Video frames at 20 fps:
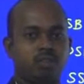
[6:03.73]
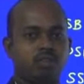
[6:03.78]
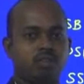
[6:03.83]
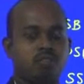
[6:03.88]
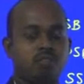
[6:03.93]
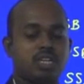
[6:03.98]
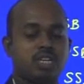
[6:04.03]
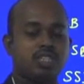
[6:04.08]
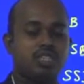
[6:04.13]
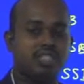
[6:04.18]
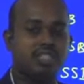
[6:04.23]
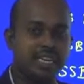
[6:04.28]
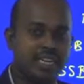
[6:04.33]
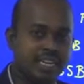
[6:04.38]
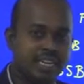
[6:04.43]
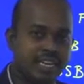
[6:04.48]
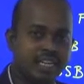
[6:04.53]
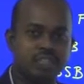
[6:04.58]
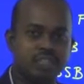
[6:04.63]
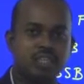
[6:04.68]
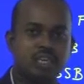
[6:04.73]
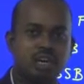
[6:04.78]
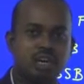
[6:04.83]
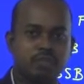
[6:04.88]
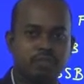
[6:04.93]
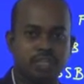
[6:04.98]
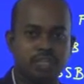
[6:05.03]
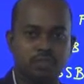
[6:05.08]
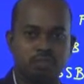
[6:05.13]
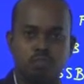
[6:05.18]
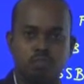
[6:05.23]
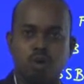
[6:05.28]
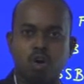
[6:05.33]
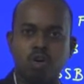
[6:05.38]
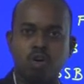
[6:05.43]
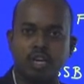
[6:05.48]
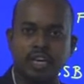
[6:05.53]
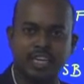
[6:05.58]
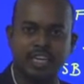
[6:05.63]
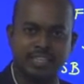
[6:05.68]
For generation of this
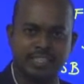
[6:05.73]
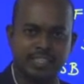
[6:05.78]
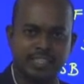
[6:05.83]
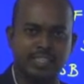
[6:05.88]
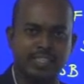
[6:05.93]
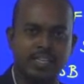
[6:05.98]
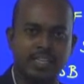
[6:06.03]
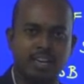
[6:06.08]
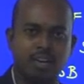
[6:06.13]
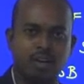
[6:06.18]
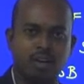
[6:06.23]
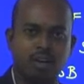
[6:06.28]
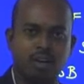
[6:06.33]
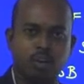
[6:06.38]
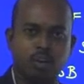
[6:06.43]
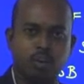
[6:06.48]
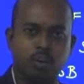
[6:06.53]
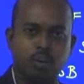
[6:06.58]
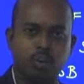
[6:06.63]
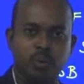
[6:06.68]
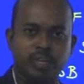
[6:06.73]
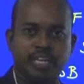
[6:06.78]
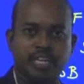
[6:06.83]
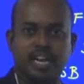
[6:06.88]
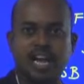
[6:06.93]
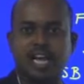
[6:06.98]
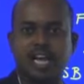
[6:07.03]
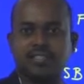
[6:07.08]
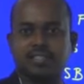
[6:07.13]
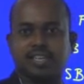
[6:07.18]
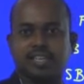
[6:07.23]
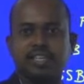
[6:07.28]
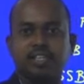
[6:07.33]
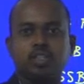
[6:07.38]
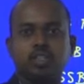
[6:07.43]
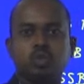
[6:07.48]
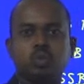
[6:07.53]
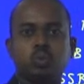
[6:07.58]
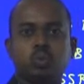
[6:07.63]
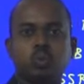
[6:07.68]
modulated signal, we are
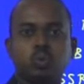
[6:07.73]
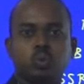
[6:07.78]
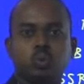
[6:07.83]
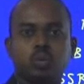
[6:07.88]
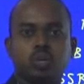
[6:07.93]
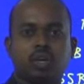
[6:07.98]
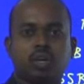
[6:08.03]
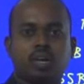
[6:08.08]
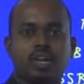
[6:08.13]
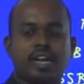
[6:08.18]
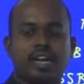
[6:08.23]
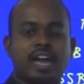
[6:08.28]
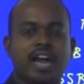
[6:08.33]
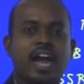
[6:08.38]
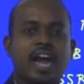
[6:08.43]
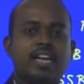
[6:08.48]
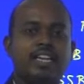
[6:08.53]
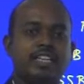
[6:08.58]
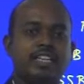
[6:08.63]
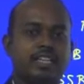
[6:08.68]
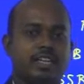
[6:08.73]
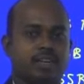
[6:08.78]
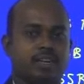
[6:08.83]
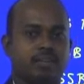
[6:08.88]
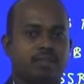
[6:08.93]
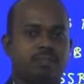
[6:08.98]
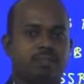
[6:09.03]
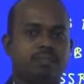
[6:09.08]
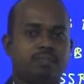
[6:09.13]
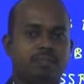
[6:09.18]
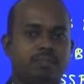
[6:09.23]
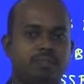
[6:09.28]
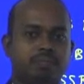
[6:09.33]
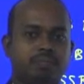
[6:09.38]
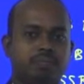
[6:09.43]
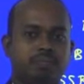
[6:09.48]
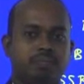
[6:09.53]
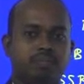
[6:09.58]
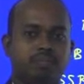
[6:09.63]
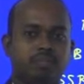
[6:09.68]
assigning to an antenna.
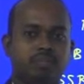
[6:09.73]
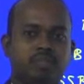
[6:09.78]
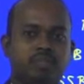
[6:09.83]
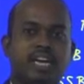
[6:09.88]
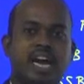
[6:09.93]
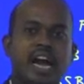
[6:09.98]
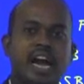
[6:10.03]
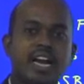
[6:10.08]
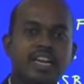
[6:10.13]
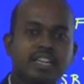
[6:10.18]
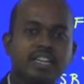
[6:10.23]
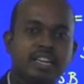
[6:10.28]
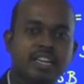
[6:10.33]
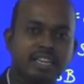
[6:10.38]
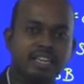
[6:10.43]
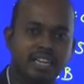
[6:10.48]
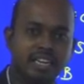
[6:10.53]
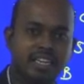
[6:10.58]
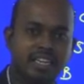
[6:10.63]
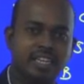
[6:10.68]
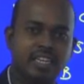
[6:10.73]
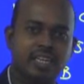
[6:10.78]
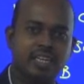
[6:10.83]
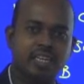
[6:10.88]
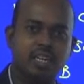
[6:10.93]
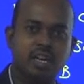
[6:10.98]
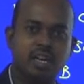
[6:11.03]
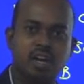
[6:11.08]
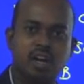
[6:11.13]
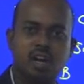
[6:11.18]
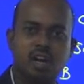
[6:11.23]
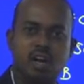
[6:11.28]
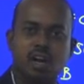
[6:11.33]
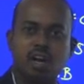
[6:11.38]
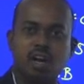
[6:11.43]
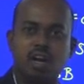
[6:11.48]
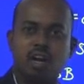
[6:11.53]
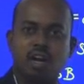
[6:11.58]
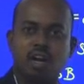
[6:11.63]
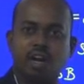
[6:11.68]
The antenna can
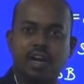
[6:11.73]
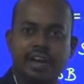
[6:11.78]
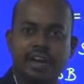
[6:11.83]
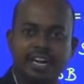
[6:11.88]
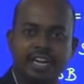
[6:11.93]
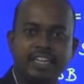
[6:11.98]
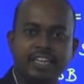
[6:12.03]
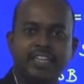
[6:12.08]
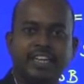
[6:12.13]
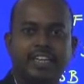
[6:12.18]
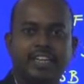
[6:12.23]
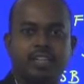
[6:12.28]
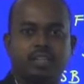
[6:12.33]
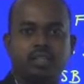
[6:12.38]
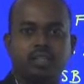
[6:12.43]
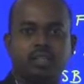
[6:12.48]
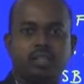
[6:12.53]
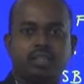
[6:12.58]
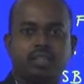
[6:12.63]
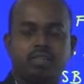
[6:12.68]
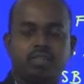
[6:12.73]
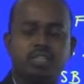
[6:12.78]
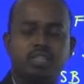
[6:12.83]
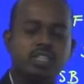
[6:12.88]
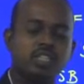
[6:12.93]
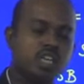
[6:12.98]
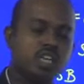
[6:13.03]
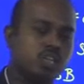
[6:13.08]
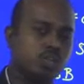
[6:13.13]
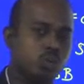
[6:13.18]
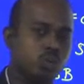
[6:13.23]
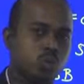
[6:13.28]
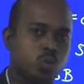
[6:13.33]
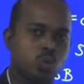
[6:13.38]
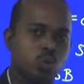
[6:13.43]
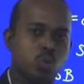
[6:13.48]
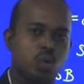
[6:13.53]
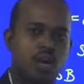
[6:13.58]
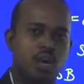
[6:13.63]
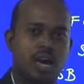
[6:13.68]
radiate the signal
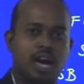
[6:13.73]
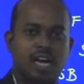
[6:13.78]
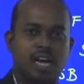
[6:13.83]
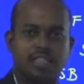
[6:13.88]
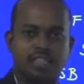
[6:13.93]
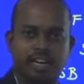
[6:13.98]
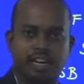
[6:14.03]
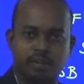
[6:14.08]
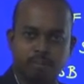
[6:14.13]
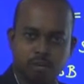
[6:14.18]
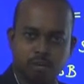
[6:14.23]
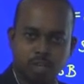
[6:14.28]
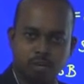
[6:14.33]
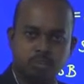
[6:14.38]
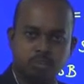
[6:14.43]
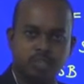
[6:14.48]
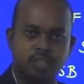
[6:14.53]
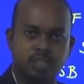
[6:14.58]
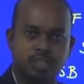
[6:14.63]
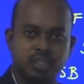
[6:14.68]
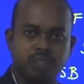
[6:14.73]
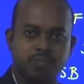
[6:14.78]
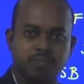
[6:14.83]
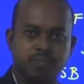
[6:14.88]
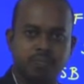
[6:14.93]
to either atmosphere,